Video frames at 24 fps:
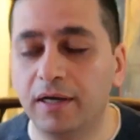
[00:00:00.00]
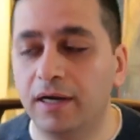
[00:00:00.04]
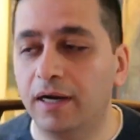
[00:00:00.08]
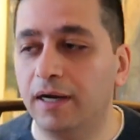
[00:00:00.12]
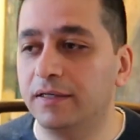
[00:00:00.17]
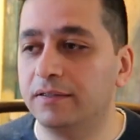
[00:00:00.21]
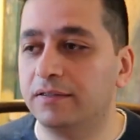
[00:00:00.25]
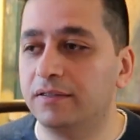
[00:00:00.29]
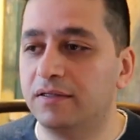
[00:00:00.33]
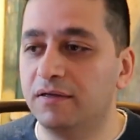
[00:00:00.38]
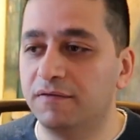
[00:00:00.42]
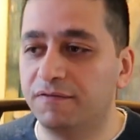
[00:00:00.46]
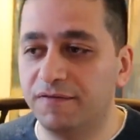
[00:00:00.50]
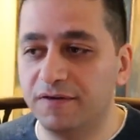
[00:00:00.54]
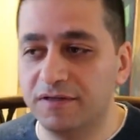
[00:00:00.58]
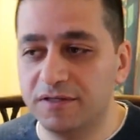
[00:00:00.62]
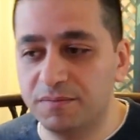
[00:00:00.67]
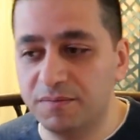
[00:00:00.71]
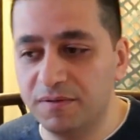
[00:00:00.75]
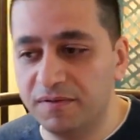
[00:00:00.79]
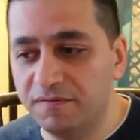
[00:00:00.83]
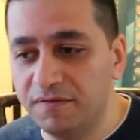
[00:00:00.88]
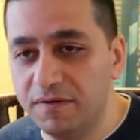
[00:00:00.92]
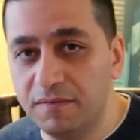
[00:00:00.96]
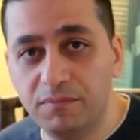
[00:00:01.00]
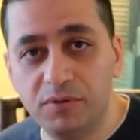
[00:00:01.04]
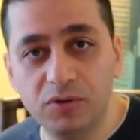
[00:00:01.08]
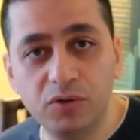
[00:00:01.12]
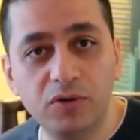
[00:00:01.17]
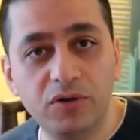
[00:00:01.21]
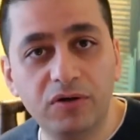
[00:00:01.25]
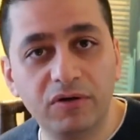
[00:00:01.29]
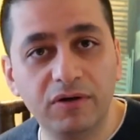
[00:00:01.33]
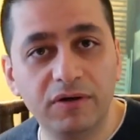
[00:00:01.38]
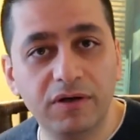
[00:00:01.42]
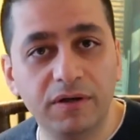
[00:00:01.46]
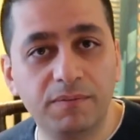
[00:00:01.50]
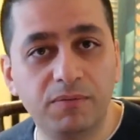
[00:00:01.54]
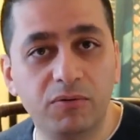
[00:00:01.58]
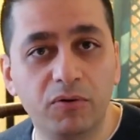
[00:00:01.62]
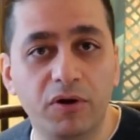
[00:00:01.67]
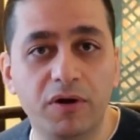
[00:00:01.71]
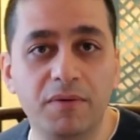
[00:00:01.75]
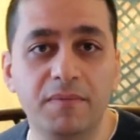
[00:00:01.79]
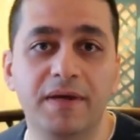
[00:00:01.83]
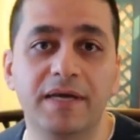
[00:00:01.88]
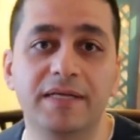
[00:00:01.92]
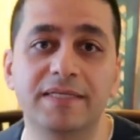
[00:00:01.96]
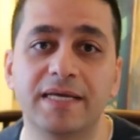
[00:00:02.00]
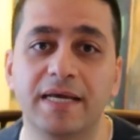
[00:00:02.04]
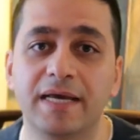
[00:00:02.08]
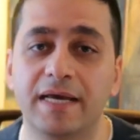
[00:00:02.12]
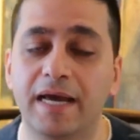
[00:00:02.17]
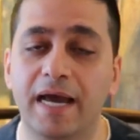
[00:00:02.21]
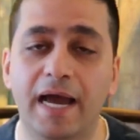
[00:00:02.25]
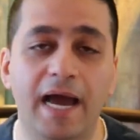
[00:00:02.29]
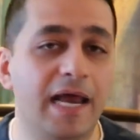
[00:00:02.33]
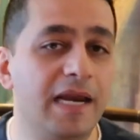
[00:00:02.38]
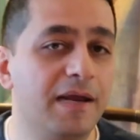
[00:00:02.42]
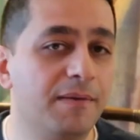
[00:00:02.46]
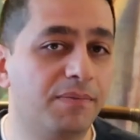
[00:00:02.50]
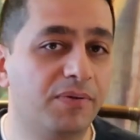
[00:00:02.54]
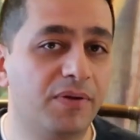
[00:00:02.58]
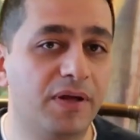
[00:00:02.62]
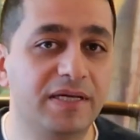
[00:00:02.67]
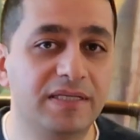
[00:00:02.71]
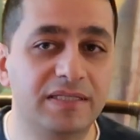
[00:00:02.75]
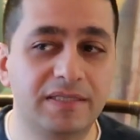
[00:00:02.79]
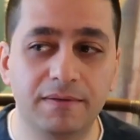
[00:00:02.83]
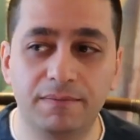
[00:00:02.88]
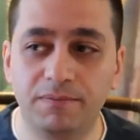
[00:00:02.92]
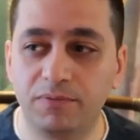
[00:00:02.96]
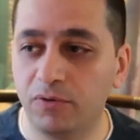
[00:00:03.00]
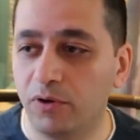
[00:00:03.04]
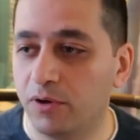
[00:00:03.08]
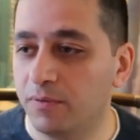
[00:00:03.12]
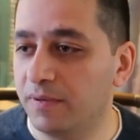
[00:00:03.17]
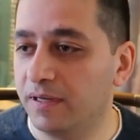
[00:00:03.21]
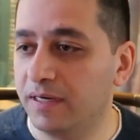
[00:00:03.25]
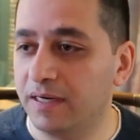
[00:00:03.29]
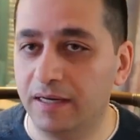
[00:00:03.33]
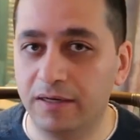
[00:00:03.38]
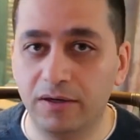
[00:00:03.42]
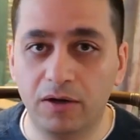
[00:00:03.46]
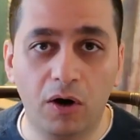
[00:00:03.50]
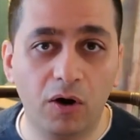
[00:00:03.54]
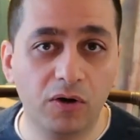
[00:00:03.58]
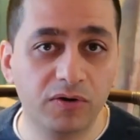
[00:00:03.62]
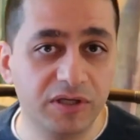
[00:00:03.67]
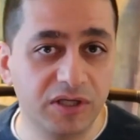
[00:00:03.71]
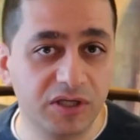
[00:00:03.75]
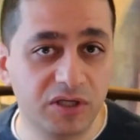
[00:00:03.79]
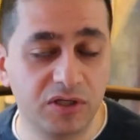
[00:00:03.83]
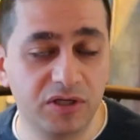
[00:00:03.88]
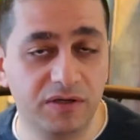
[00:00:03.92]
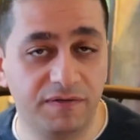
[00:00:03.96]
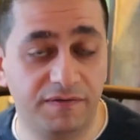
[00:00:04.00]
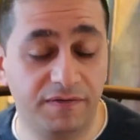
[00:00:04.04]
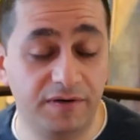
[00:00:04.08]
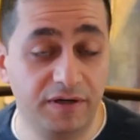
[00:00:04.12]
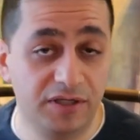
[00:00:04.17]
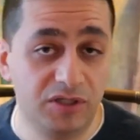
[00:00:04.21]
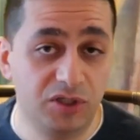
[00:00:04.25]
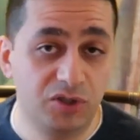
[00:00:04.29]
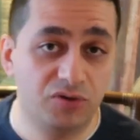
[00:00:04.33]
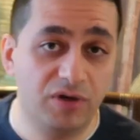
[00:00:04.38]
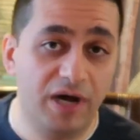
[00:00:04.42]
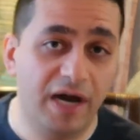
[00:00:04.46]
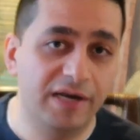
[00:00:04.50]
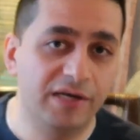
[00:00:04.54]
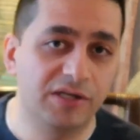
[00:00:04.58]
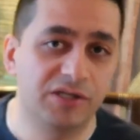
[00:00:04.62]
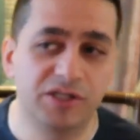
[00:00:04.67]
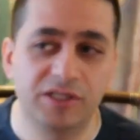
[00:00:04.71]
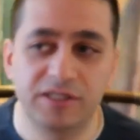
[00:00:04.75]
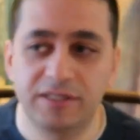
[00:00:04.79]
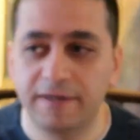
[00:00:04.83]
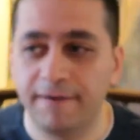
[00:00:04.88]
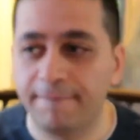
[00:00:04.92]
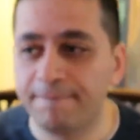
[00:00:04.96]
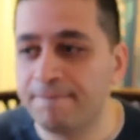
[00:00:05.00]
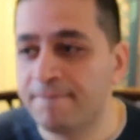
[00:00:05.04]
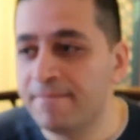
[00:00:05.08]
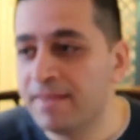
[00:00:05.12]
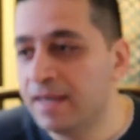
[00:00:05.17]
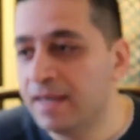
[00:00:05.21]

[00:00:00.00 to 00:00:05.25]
the difference between blue-green deployment and in-place deployment, and all these different strategies.